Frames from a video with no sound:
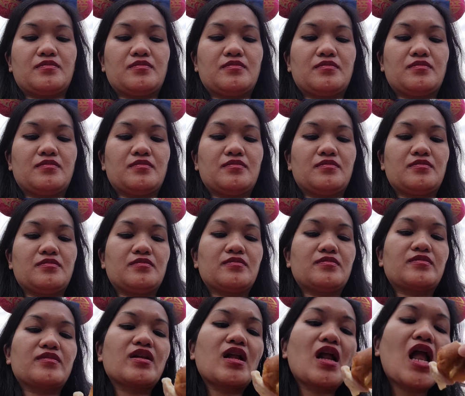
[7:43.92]
with the
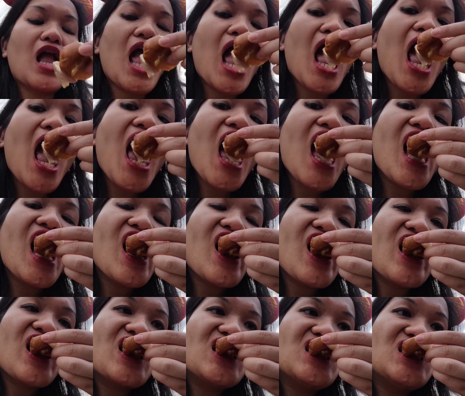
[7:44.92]
saltiness
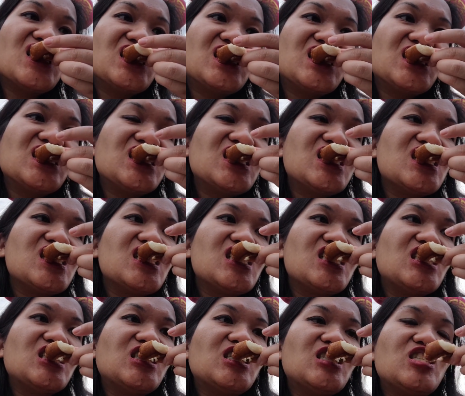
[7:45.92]
of it.
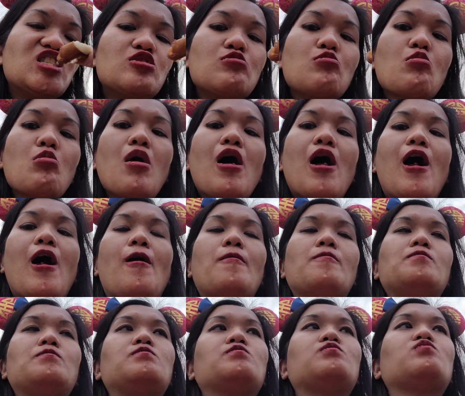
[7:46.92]
Overall, I
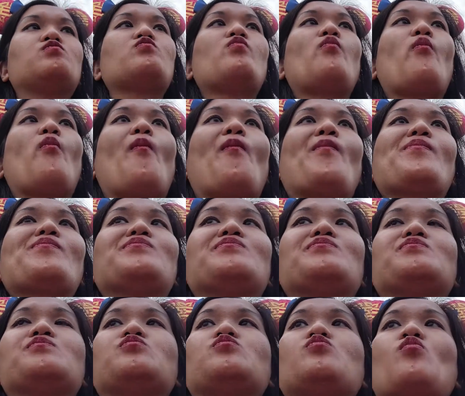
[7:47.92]
probably wouldn't get
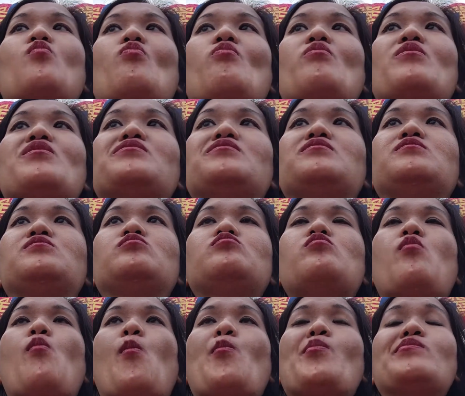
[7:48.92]
it again. I
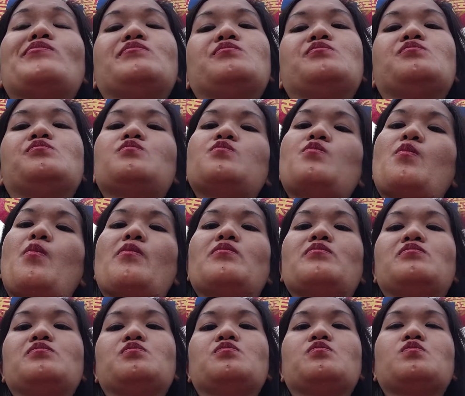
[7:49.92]
don't know why it was
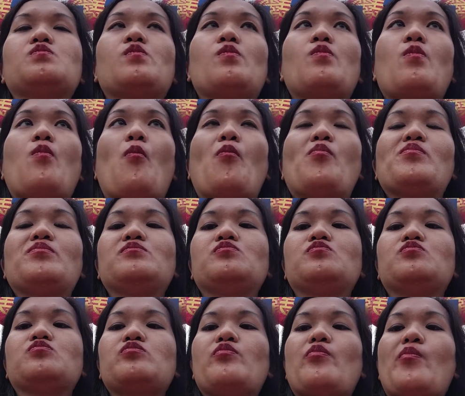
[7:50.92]
so salty.